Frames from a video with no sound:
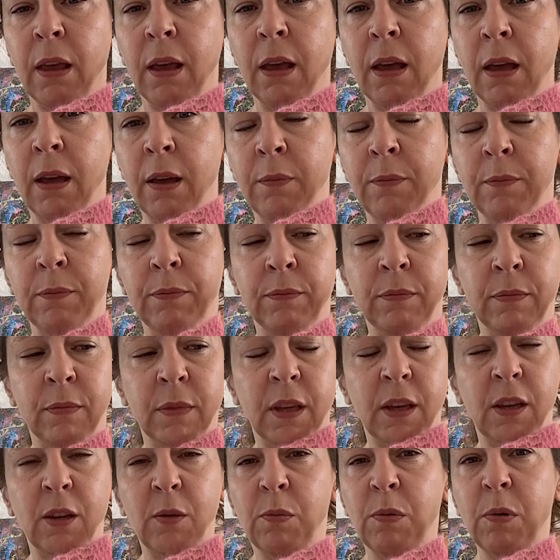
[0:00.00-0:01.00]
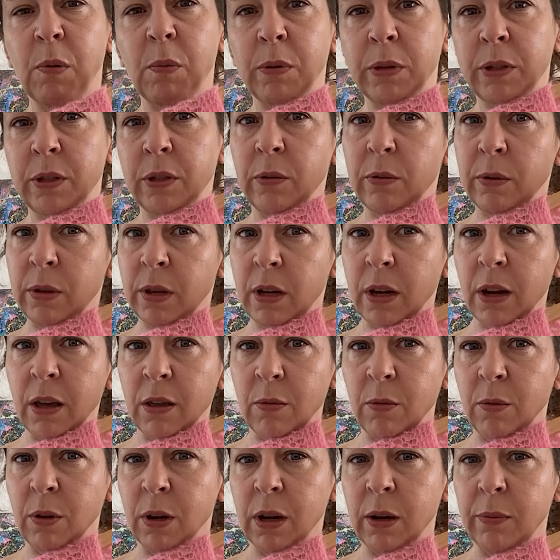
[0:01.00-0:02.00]
Could probably do with
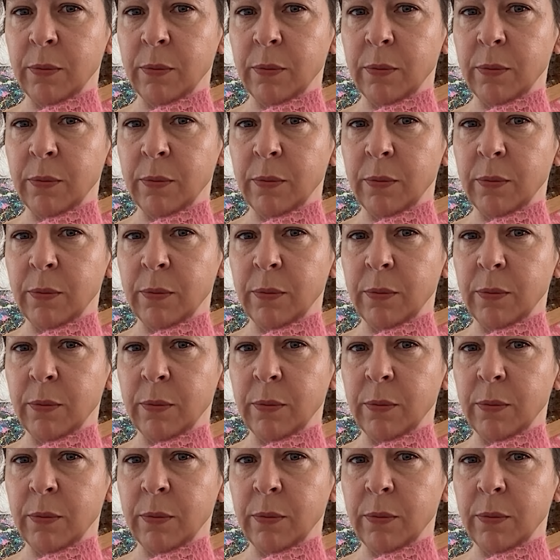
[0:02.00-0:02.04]
another one.